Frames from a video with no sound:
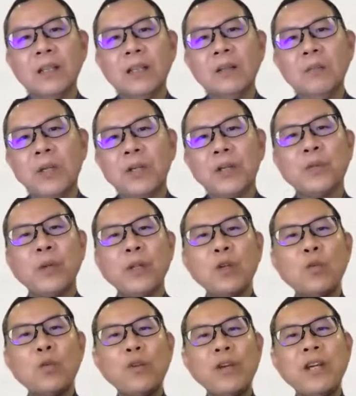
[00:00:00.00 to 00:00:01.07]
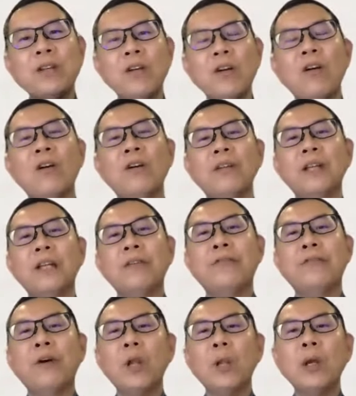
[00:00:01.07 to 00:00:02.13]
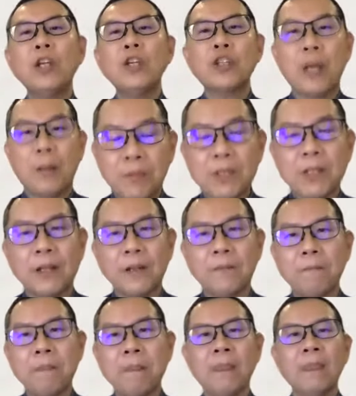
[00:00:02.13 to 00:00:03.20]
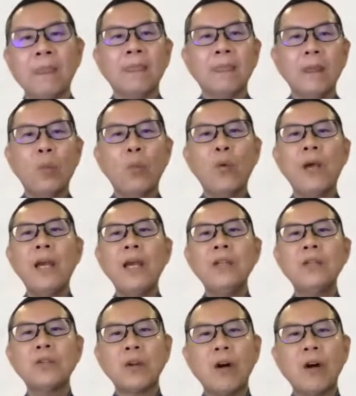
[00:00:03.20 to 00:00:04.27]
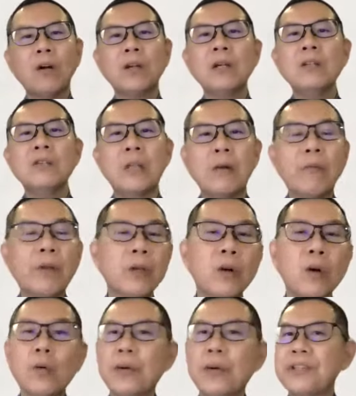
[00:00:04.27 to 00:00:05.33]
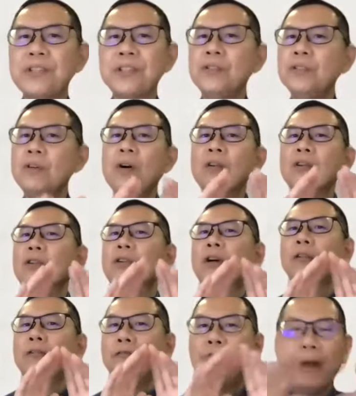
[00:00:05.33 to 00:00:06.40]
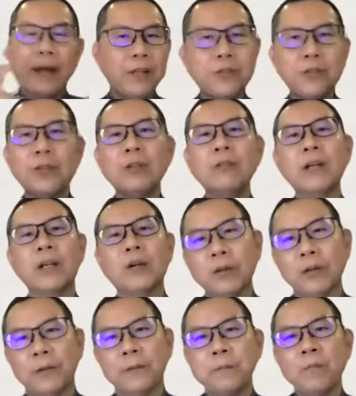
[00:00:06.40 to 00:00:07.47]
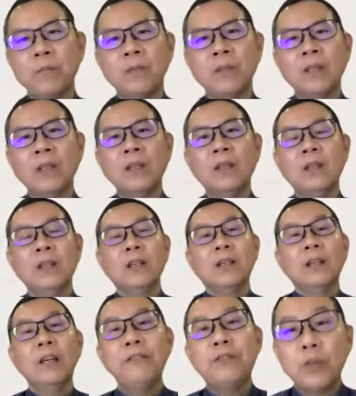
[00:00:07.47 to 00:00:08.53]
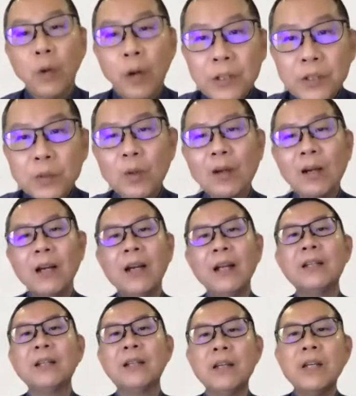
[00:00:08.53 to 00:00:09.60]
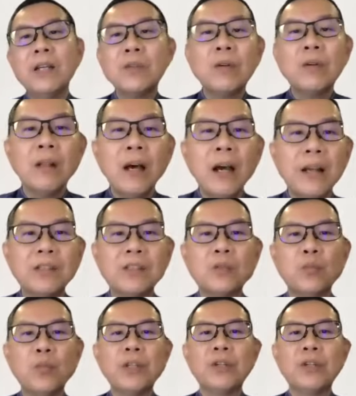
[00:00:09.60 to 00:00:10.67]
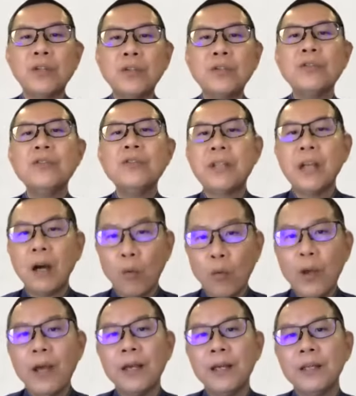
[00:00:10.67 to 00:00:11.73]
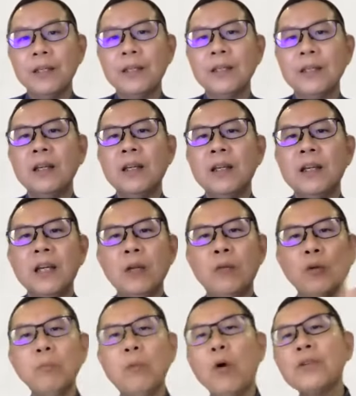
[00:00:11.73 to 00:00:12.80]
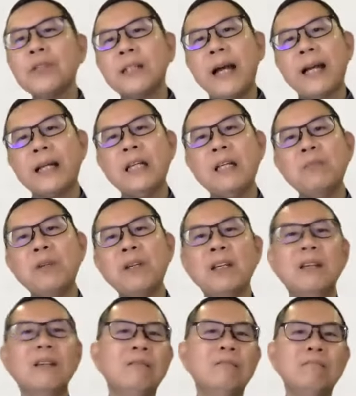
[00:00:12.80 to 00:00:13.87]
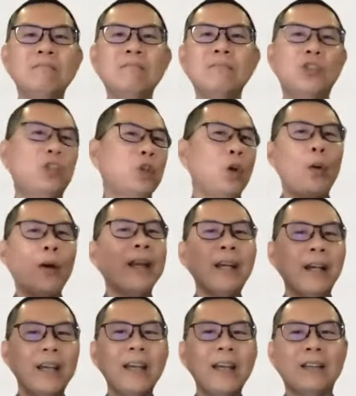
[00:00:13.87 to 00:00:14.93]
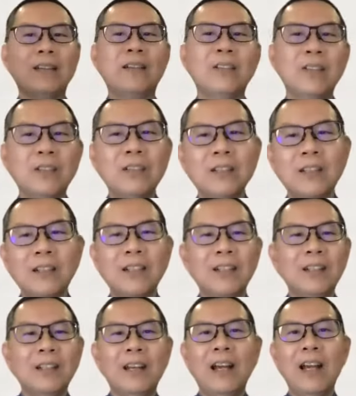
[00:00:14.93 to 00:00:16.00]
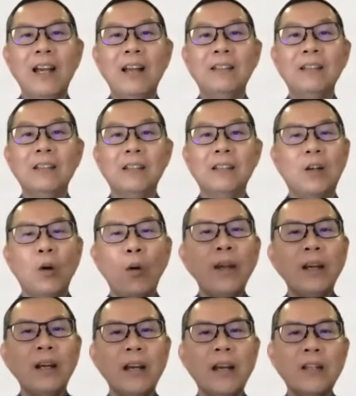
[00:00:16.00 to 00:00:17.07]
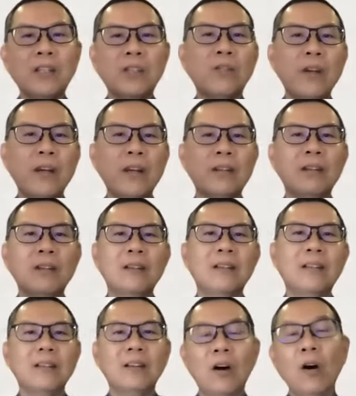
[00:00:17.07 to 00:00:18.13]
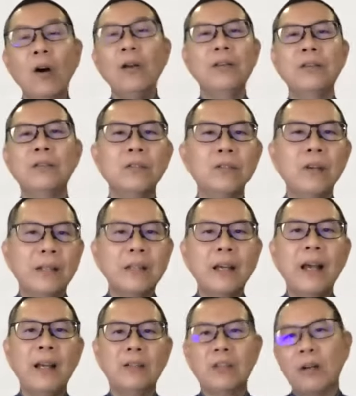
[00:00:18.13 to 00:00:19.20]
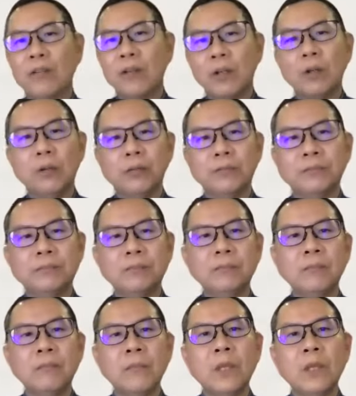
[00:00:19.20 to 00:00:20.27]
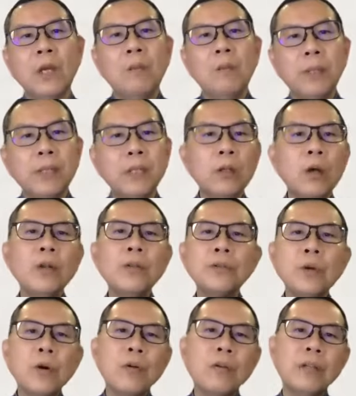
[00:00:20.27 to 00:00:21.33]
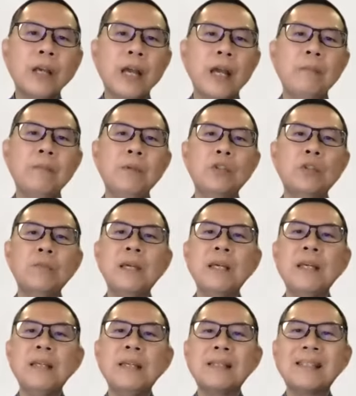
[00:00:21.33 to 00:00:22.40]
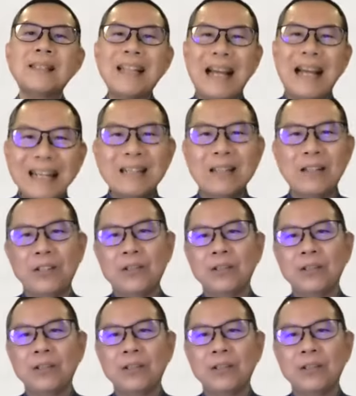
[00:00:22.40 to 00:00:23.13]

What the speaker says: Because when you read on in the following chapter, the way to conquer Jericho is not conventional at all. If Joshua and the Israelites were to do their way, it would most likely be showing ahead, you know, and going ahead straight on to attack Jericho. But the Lord told them to be silent